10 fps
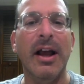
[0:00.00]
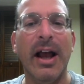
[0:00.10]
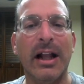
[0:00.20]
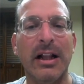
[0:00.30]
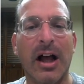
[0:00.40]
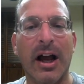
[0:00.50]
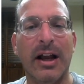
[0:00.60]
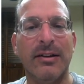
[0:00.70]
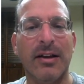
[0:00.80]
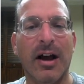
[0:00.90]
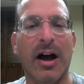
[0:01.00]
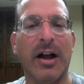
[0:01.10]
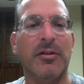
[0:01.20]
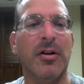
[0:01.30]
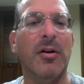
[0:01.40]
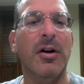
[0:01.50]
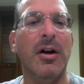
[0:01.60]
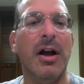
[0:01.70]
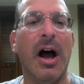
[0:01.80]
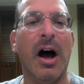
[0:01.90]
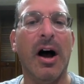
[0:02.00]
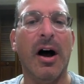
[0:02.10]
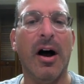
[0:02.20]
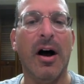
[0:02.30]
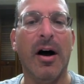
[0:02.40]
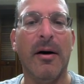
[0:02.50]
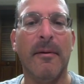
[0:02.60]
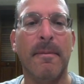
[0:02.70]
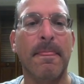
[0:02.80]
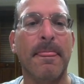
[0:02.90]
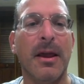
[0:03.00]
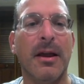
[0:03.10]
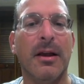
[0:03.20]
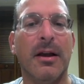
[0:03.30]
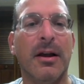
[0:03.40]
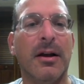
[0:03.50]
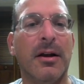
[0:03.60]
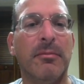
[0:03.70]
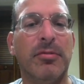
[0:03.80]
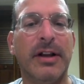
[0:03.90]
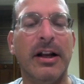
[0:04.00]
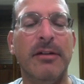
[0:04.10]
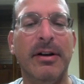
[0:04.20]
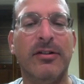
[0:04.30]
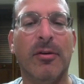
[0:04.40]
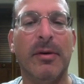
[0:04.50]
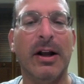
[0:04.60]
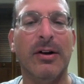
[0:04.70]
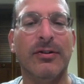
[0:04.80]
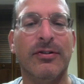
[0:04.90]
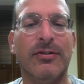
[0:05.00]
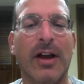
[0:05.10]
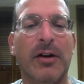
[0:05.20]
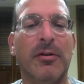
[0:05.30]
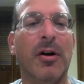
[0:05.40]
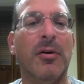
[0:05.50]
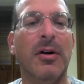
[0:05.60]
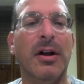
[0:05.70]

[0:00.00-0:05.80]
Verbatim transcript: Headlines. Uh, I don't know. Um, pretend to be someone else. I don't know.